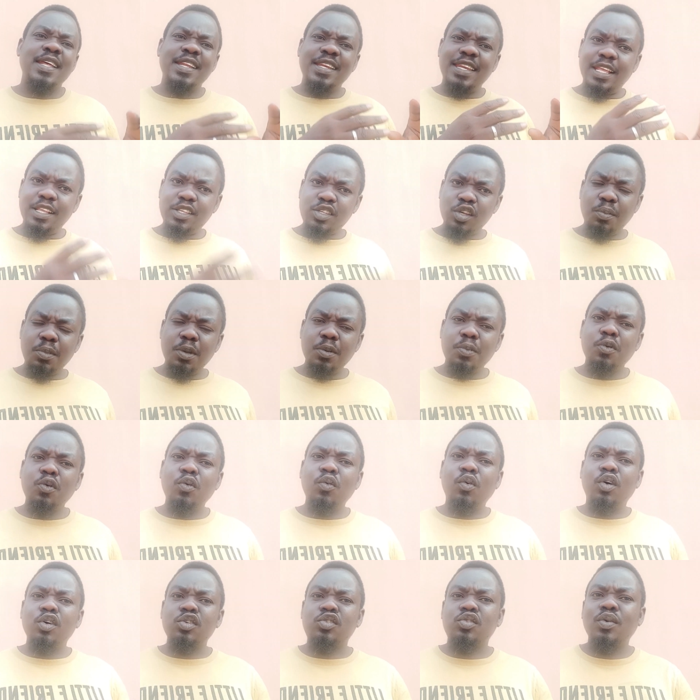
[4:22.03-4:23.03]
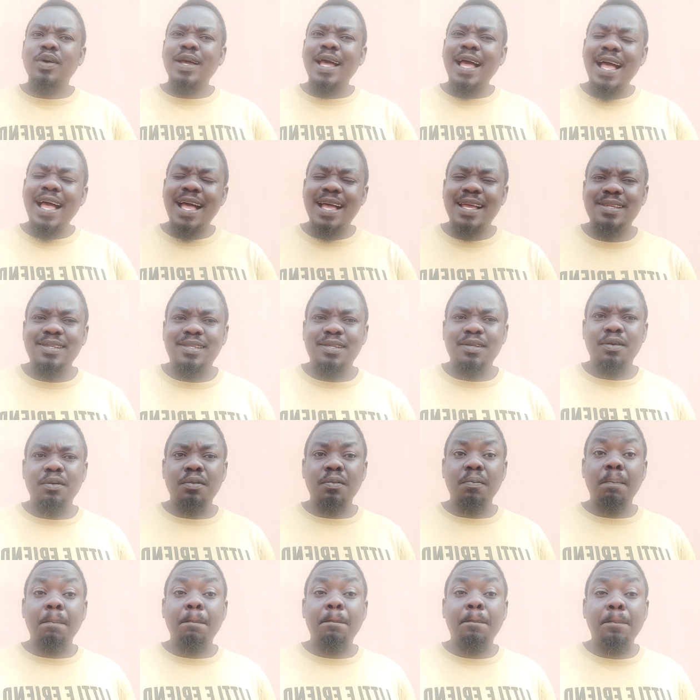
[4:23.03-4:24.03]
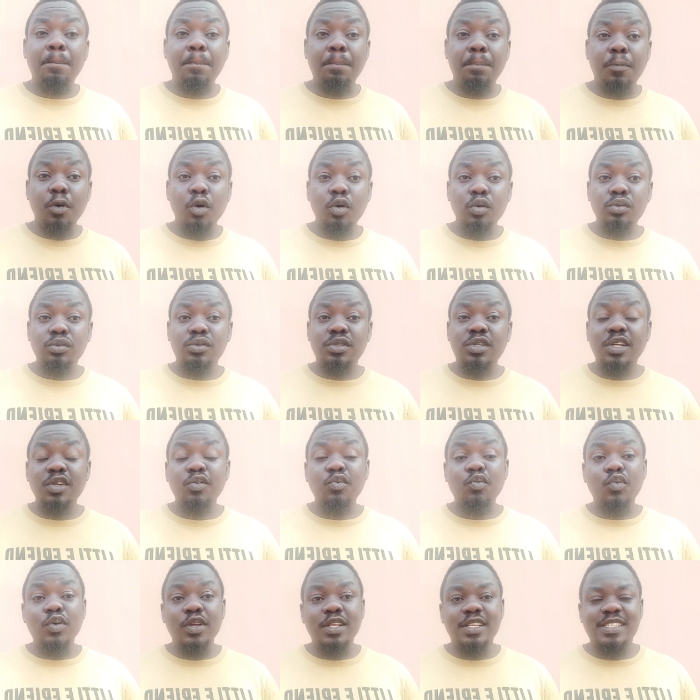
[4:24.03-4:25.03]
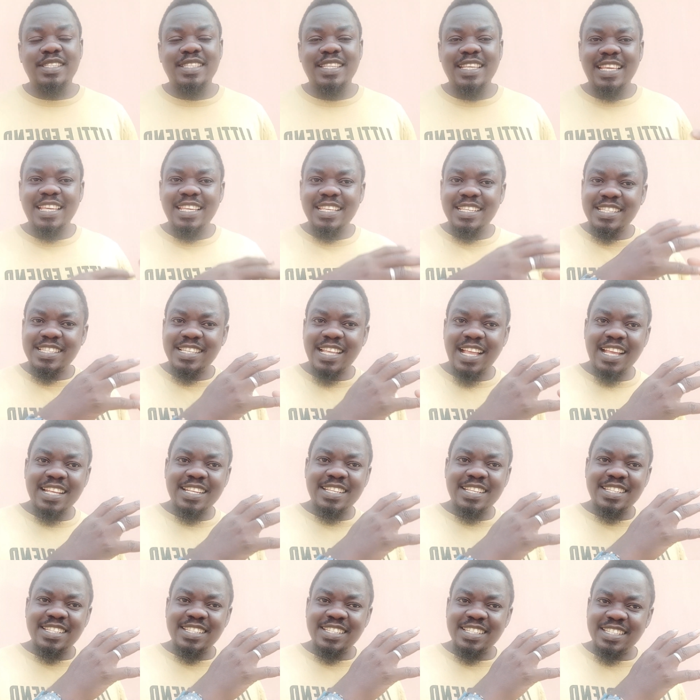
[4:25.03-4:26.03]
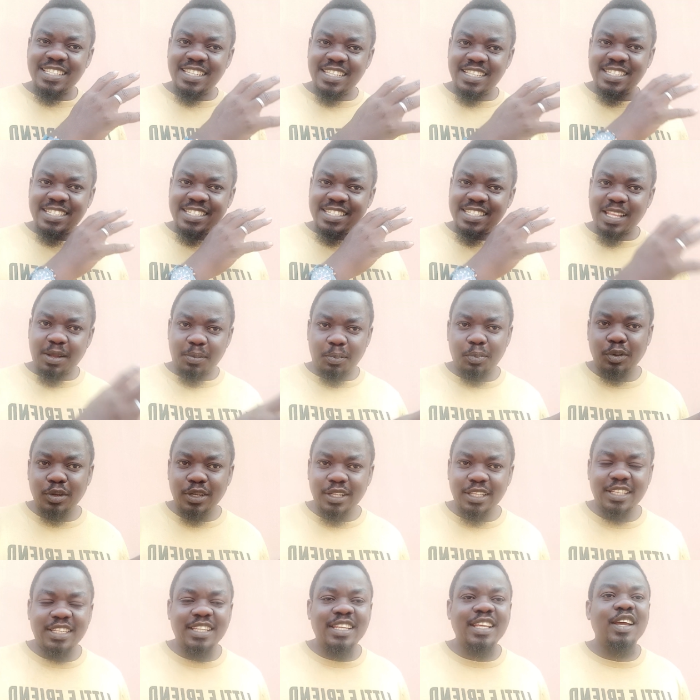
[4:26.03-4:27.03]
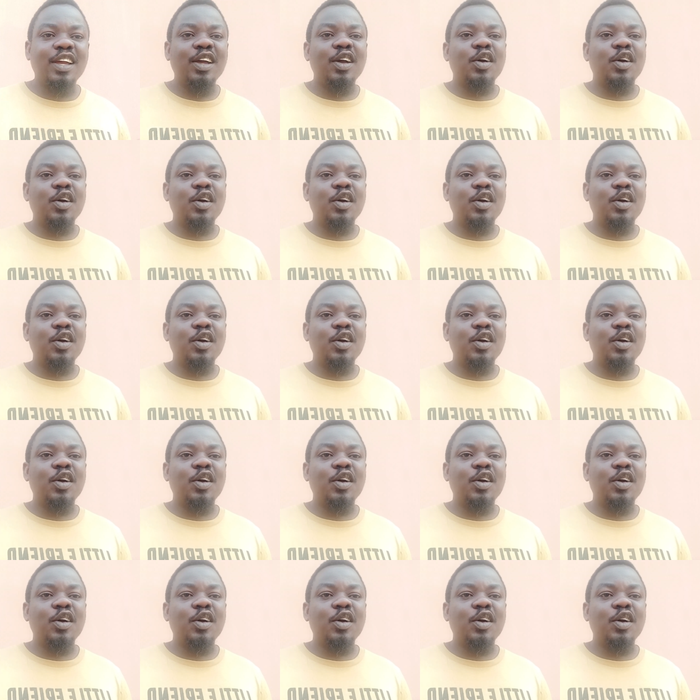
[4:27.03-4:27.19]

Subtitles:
Then some people will also add poultry waste inside this tapolin,